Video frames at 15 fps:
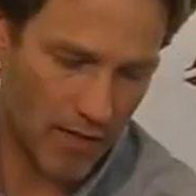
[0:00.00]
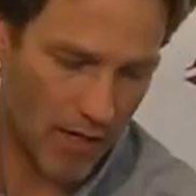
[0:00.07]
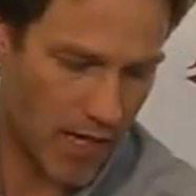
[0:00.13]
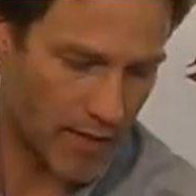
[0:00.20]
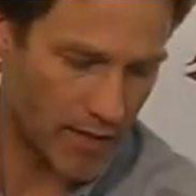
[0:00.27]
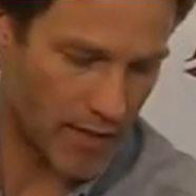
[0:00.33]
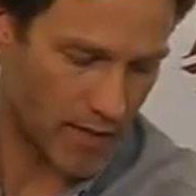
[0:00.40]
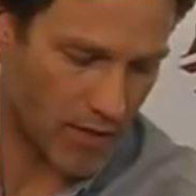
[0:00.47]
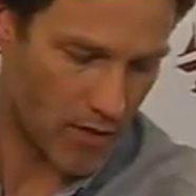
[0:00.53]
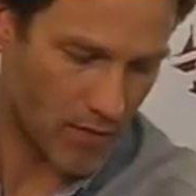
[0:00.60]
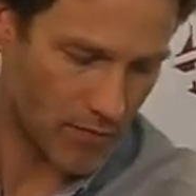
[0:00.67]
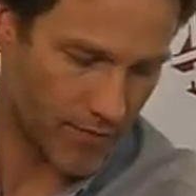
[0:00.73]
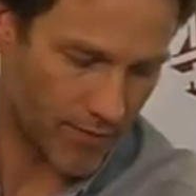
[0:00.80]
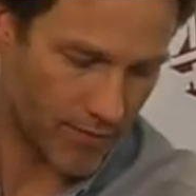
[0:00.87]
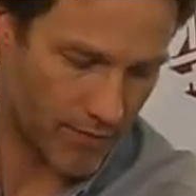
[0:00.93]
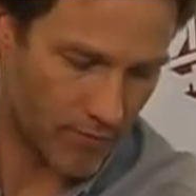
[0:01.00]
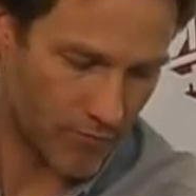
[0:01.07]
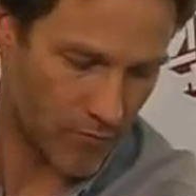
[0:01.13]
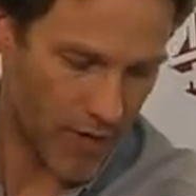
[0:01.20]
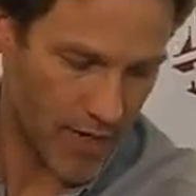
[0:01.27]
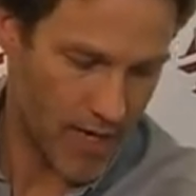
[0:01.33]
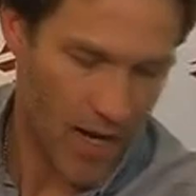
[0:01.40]
I did a lot of
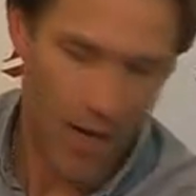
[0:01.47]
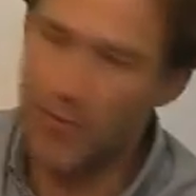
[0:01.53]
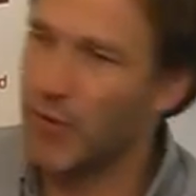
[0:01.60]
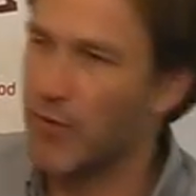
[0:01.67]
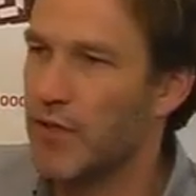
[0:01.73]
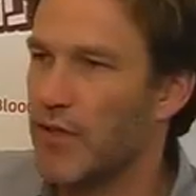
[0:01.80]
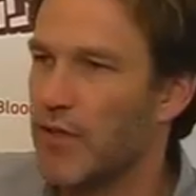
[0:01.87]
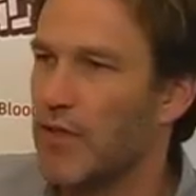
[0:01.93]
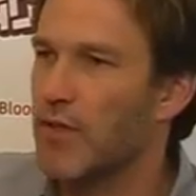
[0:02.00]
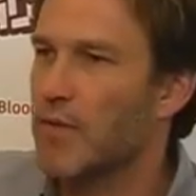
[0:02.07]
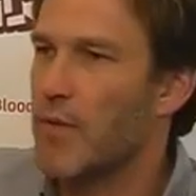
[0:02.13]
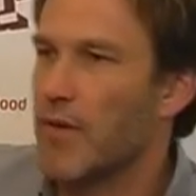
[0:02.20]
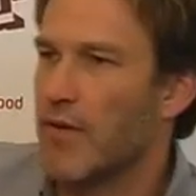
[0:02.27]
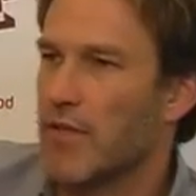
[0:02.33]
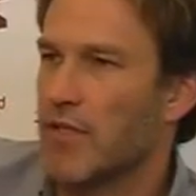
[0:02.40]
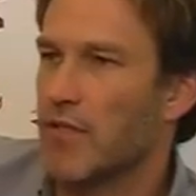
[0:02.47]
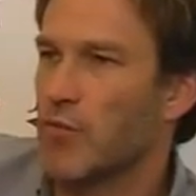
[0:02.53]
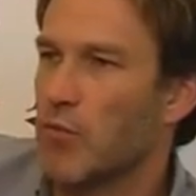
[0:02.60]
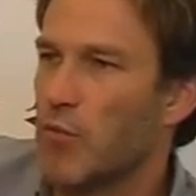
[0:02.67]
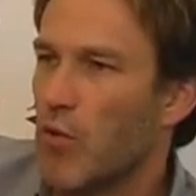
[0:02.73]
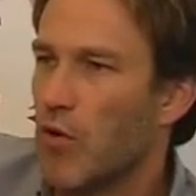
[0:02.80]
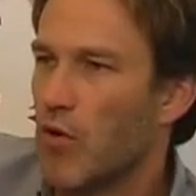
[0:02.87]
reading up on the American
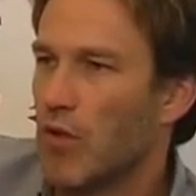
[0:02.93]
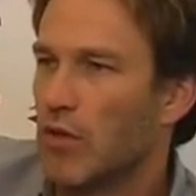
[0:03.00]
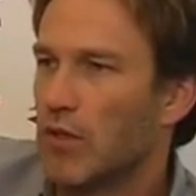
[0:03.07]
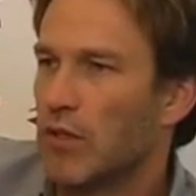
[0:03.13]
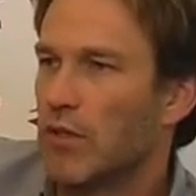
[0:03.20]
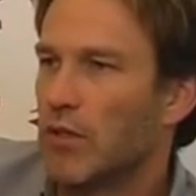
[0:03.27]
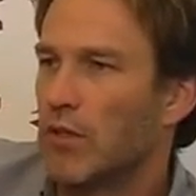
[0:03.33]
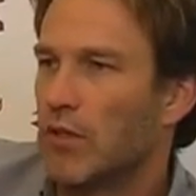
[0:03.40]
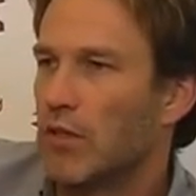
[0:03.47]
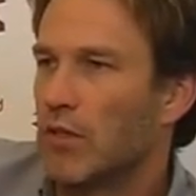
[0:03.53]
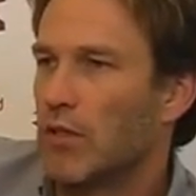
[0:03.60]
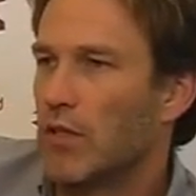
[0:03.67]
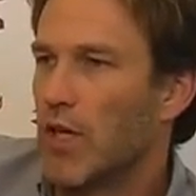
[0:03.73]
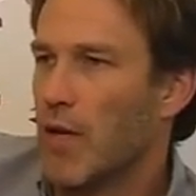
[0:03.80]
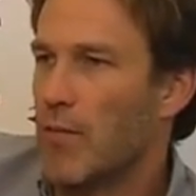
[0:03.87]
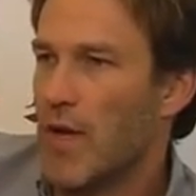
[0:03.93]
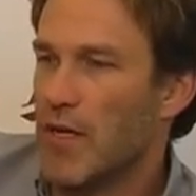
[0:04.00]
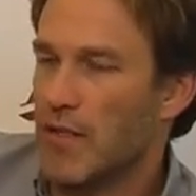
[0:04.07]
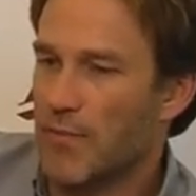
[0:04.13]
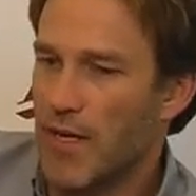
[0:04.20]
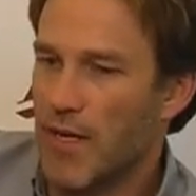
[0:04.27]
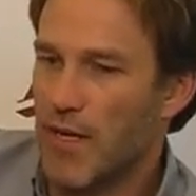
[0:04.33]
Civil War. I met
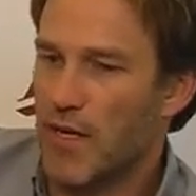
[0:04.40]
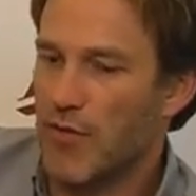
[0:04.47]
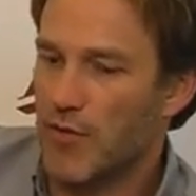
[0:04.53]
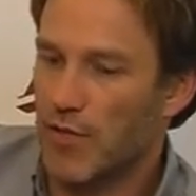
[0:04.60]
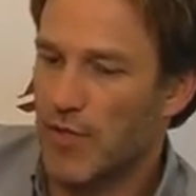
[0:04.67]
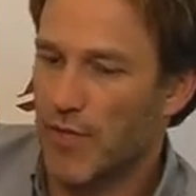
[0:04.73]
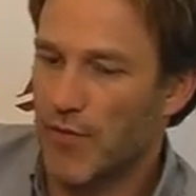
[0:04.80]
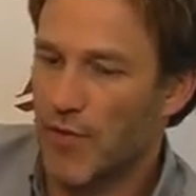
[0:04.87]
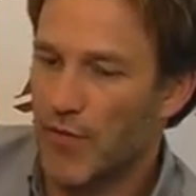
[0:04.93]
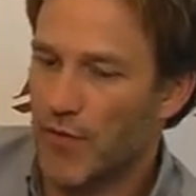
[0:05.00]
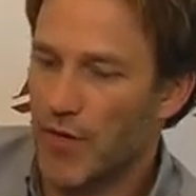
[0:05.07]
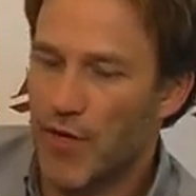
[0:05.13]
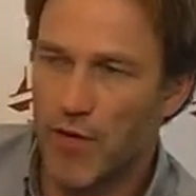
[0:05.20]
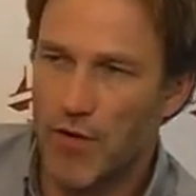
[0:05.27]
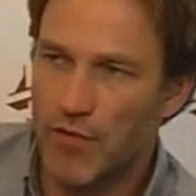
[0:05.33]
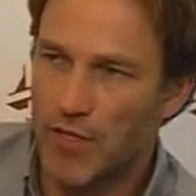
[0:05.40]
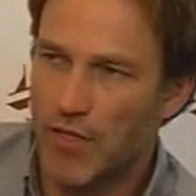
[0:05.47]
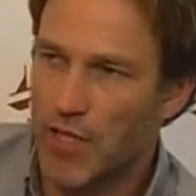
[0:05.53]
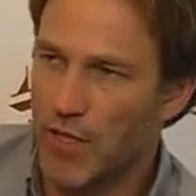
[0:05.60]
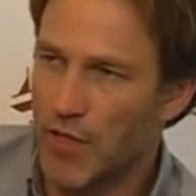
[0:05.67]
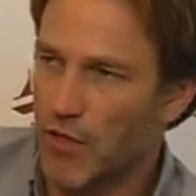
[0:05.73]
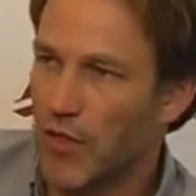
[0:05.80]
as many 173-year-olds
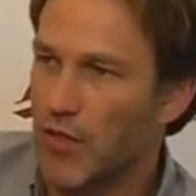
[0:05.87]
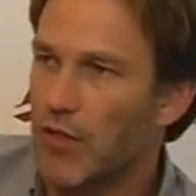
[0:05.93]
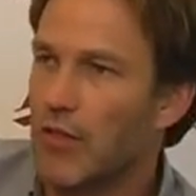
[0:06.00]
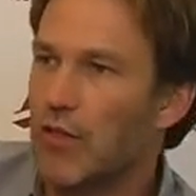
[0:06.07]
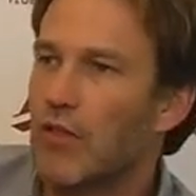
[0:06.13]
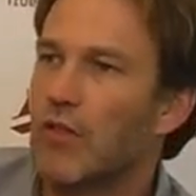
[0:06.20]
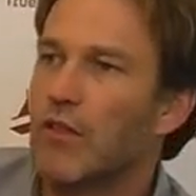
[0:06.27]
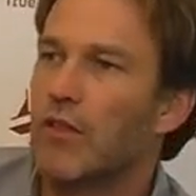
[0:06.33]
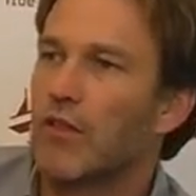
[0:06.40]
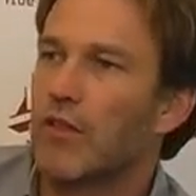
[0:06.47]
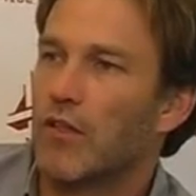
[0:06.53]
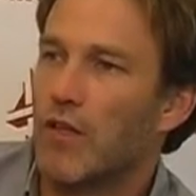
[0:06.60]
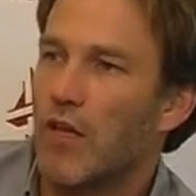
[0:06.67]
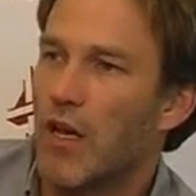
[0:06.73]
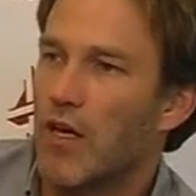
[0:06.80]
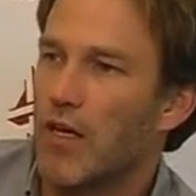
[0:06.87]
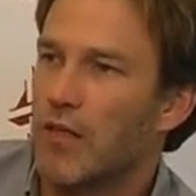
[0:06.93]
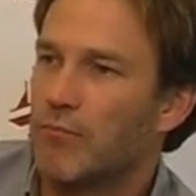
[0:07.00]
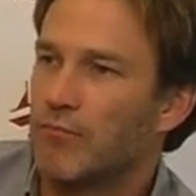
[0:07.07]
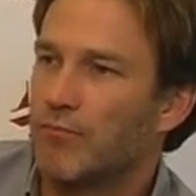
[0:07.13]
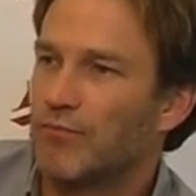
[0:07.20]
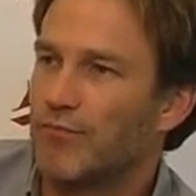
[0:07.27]
as I could,
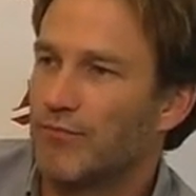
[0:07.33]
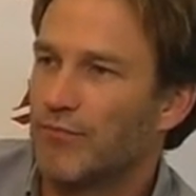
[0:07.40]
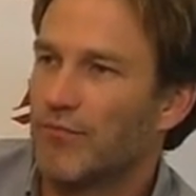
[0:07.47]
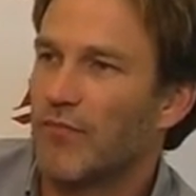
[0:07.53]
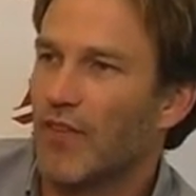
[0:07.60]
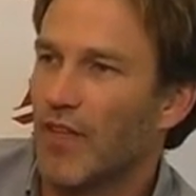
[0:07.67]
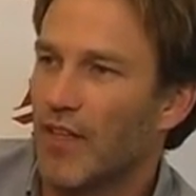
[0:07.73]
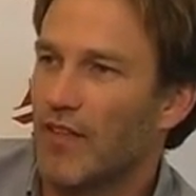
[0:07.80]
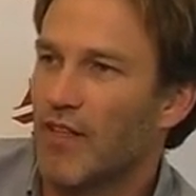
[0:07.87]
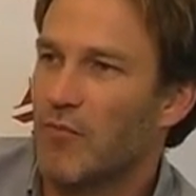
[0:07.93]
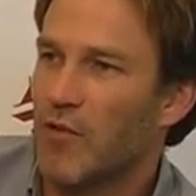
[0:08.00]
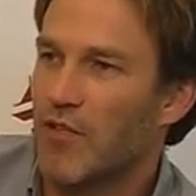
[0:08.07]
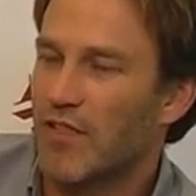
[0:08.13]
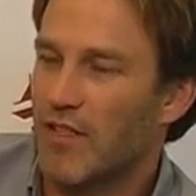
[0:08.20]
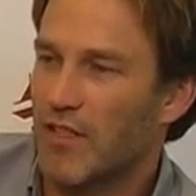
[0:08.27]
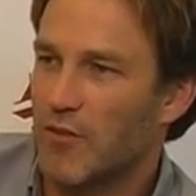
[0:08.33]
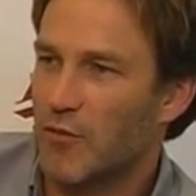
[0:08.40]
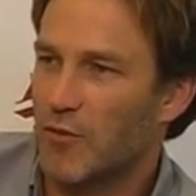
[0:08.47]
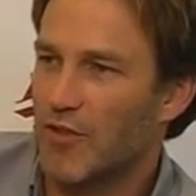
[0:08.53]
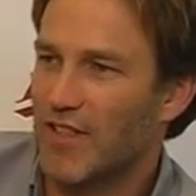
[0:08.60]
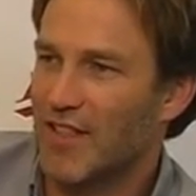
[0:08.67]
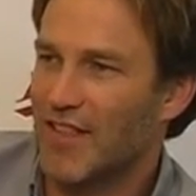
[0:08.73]
and then once I'd
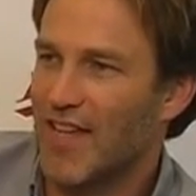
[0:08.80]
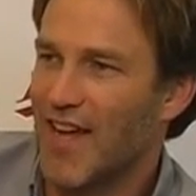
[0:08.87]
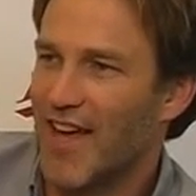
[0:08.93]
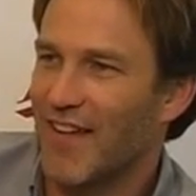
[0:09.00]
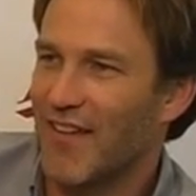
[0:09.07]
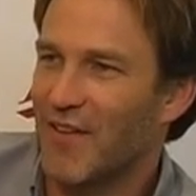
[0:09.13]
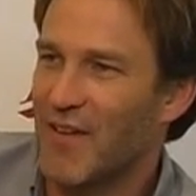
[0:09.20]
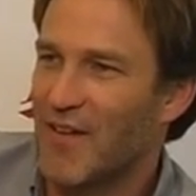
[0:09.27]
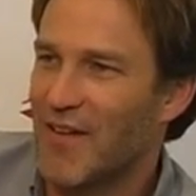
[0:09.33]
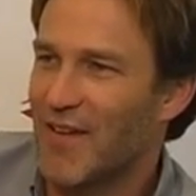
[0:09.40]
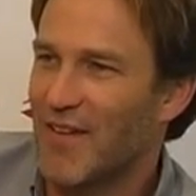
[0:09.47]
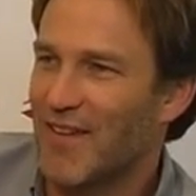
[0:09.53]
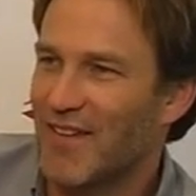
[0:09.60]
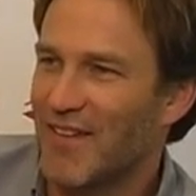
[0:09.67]
exhausted that, I